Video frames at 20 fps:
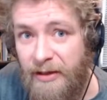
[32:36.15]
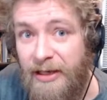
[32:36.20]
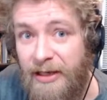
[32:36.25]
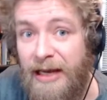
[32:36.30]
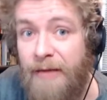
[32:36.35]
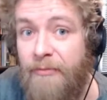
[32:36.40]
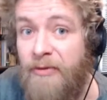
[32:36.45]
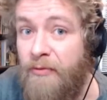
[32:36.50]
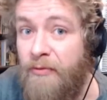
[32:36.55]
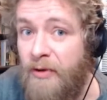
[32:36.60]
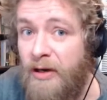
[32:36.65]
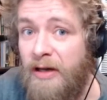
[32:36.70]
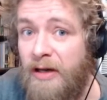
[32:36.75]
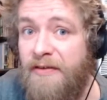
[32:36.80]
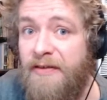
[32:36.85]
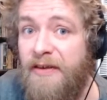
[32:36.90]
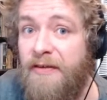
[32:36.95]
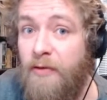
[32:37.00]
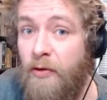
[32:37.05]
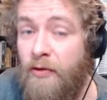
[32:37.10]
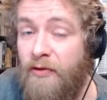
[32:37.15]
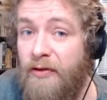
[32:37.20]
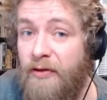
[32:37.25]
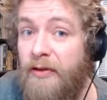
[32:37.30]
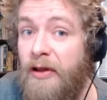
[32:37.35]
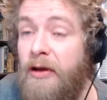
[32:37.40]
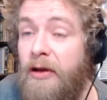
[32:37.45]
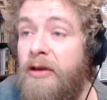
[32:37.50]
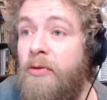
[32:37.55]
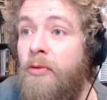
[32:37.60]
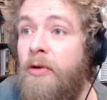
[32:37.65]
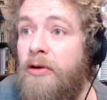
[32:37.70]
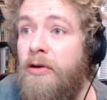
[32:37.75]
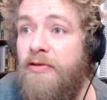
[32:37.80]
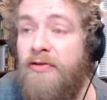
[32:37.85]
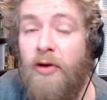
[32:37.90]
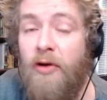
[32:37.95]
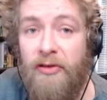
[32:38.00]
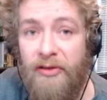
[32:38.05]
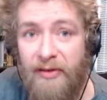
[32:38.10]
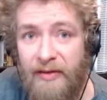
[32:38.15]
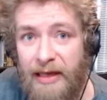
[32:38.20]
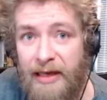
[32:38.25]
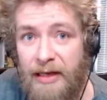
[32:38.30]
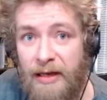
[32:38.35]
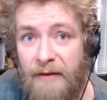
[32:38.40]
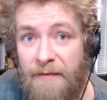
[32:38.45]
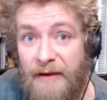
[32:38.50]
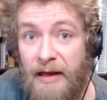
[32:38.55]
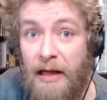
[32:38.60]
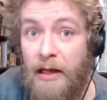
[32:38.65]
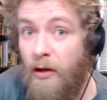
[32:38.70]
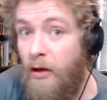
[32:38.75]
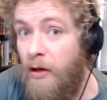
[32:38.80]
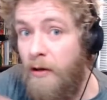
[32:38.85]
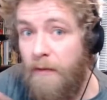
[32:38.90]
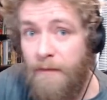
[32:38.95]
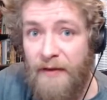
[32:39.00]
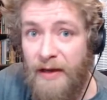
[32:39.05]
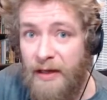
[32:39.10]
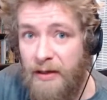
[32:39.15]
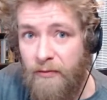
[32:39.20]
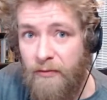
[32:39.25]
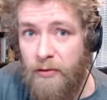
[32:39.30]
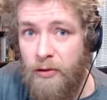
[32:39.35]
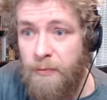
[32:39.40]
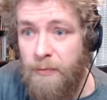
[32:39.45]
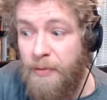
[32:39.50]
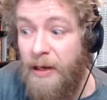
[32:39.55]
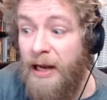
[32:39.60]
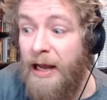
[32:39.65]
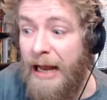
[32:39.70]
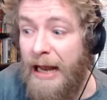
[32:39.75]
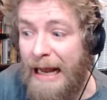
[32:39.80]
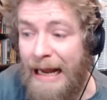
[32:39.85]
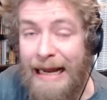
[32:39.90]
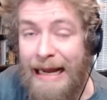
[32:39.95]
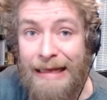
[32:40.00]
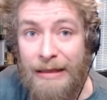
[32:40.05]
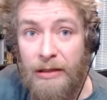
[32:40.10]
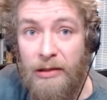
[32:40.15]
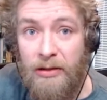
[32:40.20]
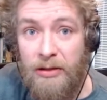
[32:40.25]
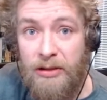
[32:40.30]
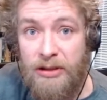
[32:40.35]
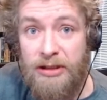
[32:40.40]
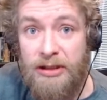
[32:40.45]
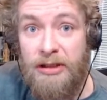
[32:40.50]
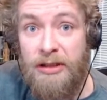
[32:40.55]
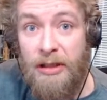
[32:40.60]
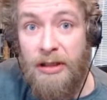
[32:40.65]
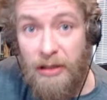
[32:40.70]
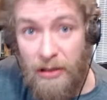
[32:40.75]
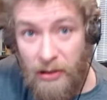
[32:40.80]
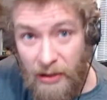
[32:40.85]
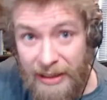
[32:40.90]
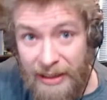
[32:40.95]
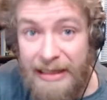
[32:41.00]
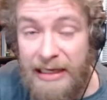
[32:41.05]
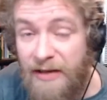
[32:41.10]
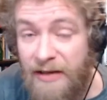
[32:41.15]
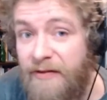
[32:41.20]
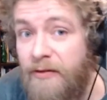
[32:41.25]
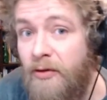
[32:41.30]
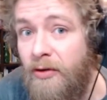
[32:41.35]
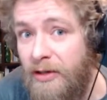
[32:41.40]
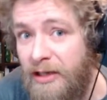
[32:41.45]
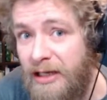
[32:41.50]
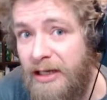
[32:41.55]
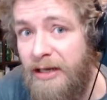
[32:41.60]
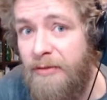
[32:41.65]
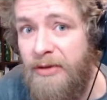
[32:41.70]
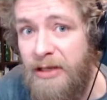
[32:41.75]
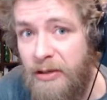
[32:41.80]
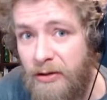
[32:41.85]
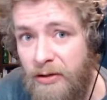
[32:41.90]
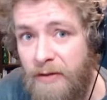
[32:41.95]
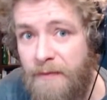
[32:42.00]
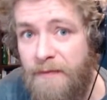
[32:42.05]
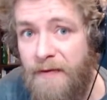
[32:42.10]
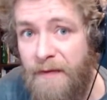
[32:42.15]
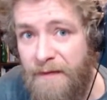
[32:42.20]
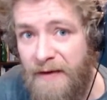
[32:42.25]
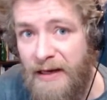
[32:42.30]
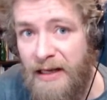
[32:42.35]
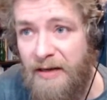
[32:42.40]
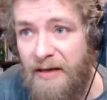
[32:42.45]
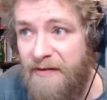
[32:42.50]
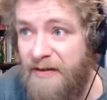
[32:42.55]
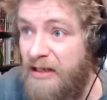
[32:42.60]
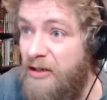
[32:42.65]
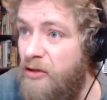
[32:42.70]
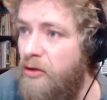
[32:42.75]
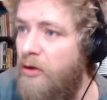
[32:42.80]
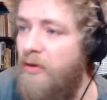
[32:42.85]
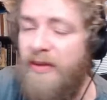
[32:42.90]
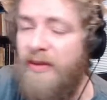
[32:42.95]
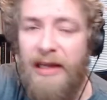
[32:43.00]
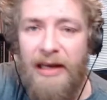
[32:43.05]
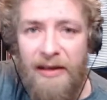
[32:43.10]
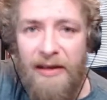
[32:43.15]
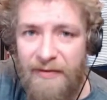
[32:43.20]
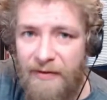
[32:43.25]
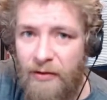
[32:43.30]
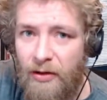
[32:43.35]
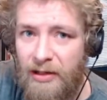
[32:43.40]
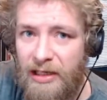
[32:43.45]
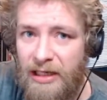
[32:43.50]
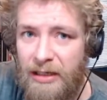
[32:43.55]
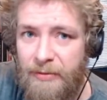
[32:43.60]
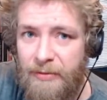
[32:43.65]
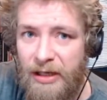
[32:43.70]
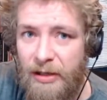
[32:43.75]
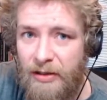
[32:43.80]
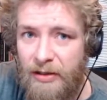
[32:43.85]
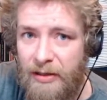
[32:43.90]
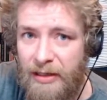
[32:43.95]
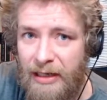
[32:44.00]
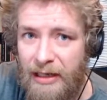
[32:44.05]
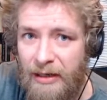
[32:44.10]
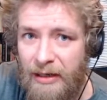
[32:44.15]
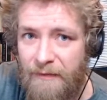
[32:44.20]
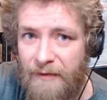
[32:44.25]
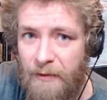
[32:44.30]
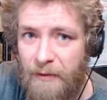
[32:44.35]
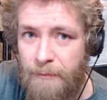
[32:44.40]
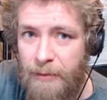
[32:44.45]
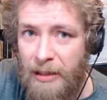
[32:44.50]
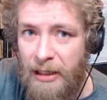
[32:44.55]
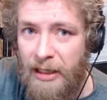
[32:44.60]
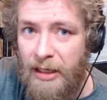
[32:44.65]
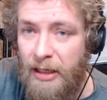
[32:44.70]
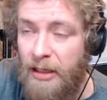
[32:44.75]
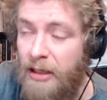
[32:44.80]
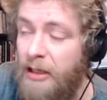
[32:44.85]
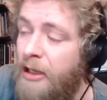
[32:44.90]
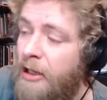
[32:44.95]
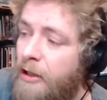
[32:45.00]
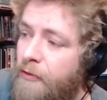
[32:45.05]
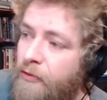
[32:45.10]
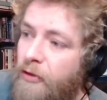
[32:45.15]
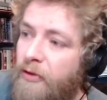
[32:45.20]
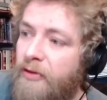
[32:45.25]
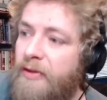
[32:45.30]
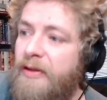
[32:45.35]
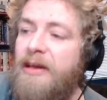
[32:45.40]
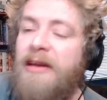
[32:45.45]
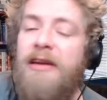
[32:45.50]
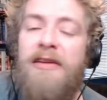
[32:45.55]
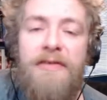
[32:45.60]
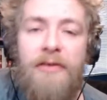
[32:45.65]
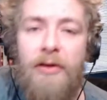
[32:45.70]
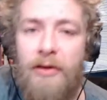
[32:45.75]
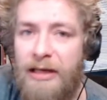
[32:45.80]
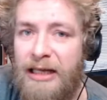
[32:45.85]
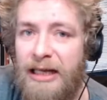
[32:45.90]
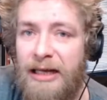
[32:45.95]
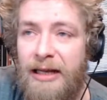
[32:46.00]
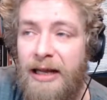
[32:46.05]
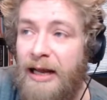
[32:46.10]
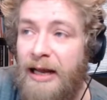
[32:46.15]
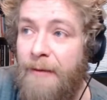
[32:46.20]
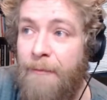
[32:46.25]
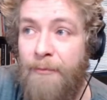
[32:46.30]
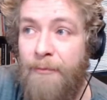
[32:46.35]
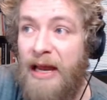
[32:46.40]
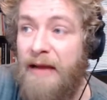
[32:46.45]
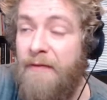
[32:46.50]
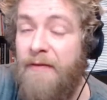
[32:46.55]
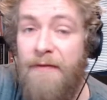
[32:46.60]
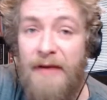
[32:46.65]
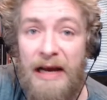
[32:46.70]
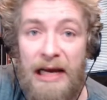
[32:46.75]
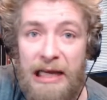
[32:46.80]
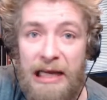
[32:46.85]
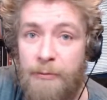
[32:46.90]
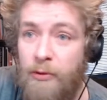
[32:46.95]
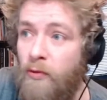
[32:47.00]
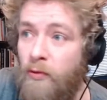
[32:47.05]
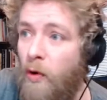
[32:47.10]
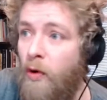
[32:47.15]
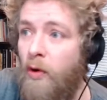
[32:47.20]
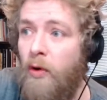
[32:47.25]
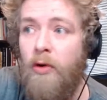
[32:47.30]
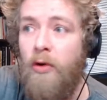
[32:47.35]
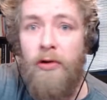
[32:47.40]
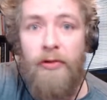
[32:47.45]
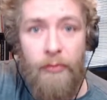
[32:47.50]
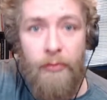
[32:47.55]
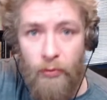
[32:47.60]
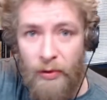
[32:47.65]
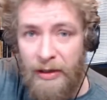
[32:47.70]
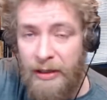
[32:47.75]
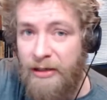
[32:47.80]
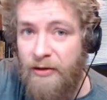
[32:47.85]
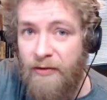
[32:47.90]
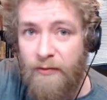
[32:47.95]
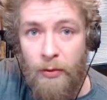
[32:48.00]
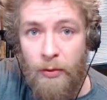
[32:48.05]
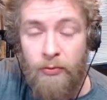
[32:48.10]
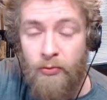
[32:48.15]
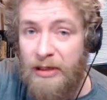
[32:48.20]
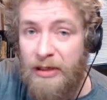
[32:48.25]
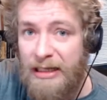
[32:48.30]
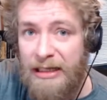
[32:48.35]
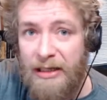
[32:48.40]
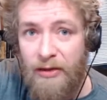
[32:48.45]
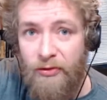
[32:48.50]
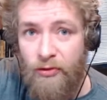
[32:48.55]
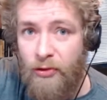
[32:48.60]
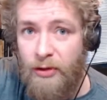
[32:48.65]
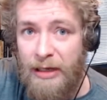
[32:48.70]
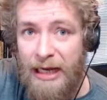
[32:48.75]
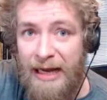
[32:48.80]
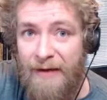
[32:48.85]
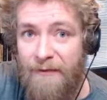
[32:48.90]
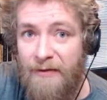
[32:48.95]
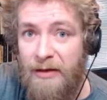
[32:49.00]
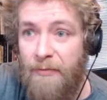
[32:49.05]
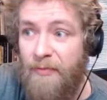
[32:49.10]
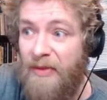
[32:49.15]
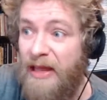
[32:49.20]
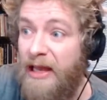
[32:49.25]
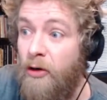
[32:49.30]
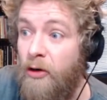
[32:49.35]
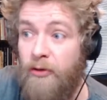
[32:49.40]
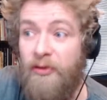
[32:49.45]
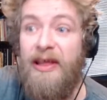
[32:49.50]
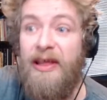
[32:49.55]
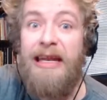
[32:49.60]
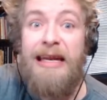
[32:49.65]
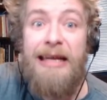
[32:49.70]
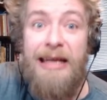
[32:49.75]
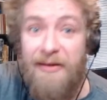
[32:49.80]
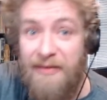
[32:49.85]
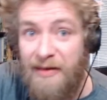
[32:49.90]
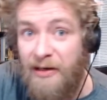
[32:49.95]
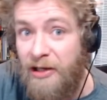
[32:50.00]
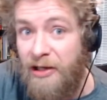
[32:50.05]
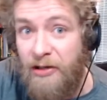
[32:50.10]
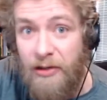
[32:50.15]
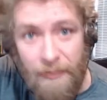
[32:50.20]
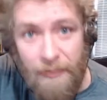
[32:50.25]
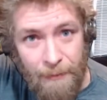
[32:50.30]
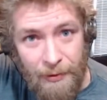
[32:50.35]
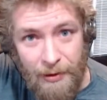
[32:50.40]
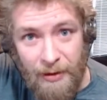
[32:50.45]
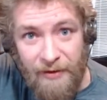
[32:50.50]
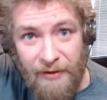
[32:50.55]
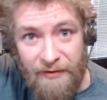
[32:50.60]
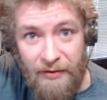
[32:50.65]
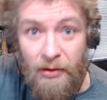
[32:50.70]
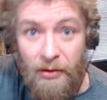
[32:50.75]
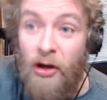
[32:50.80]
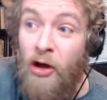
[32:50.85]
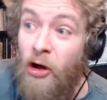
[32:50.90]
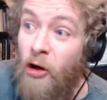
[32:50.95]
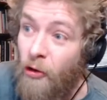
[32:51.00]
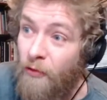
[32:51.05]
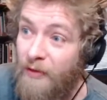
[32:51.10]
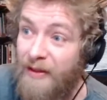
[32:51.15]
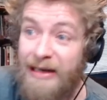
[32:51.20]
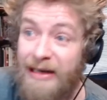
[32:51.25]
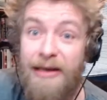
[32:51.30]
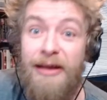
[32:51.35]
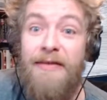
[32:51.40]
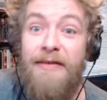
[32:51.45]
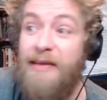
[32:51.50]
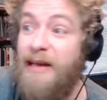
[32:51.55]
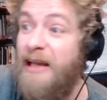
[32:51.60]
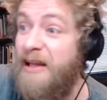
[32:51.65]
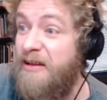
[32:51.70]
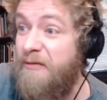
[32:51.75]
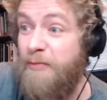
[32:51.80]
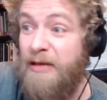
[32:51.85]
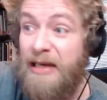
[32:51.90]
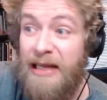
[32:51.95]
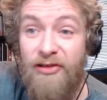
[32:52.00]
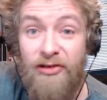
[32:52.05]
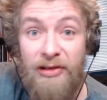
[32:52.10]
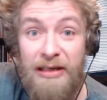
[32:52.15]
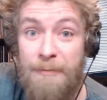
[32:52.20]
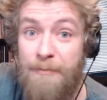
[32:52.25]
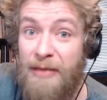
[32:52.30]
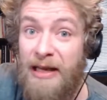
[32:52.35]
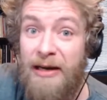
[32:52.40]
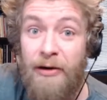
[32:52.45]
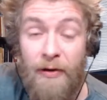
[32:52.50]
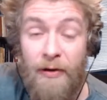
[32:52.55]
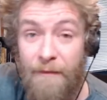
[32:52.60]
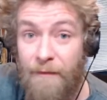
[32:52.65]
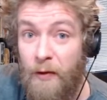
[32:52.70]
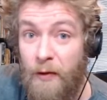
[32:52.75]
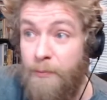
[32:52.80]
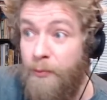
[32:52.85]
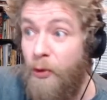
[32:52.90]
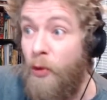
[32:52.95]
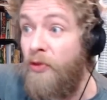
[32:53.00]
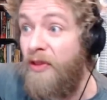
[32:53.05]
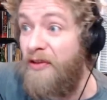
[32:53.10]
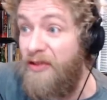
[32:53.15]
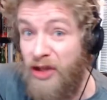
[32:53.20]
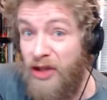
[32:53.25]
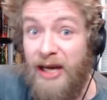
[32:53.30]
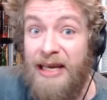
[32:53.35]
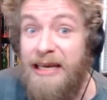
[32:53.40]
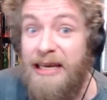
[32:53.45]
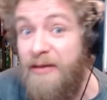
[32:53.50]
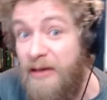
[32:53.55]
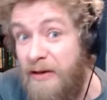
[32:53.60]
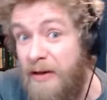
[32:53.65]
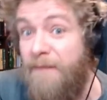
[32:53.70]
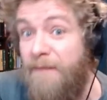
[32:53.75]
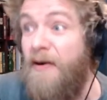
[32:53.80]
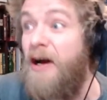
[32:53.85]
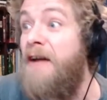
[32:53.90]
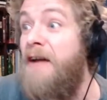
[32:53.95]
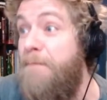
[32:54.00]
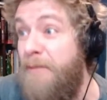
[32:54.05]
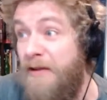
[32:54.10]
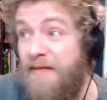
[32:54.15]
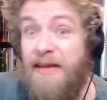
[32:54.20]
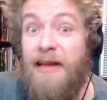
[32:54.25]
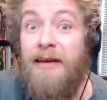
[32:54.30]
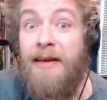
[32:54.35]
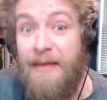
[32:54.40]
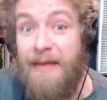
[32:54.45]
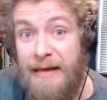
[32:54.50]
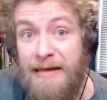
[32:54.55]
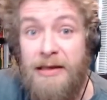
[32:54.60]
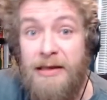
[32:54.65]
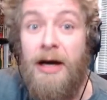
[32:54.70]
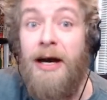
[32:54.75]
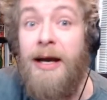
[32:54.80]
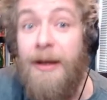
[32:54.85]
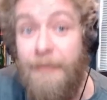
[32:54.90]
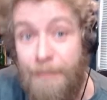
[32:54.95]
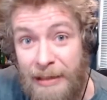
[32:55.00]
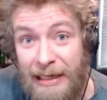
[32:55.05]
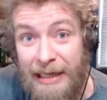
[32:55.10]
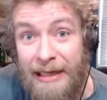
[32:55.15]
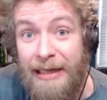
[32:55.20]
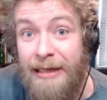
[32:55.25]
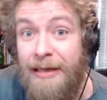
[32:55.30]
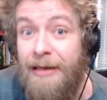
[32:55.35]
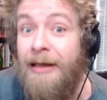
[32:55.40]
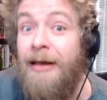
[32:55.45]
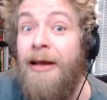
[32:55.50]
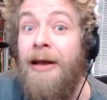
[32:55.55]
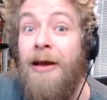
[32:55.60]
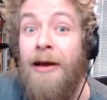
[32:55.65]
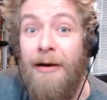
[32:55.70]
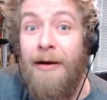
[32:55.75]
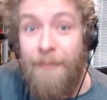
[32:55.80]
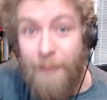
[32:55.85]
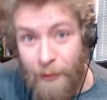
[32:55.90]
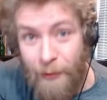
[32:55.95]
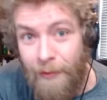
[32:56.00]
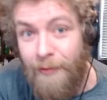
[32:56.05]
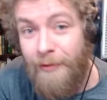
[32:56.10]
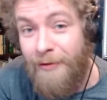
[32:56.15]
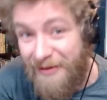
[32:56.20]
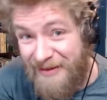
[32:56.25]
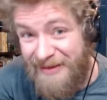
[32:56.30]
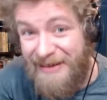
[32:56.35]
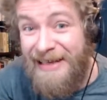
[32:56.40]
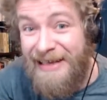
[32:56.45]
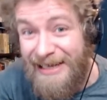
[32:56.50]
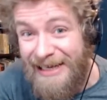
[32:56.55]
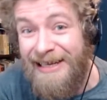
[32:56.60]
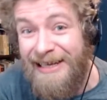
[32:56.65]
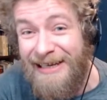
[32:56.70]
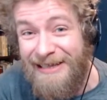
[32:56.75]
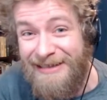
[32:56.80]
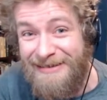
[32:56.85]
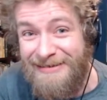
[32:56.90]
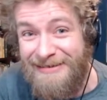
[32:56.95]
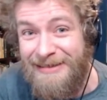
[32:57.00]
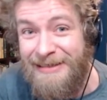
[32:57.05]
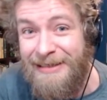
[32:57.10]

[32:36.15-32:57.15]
Henry Ruggs is also the only one who's gone to the NFL of that group and looked like he's not going to be good for fantasy. Not that he's not going to be a good NFL player, not that he's not going to have a valuable role or the Raiders won't really enjoy having him there, or that he isn't a good person, or that he isn't exponentially better at football than 95% of the entire planet. Of course he is.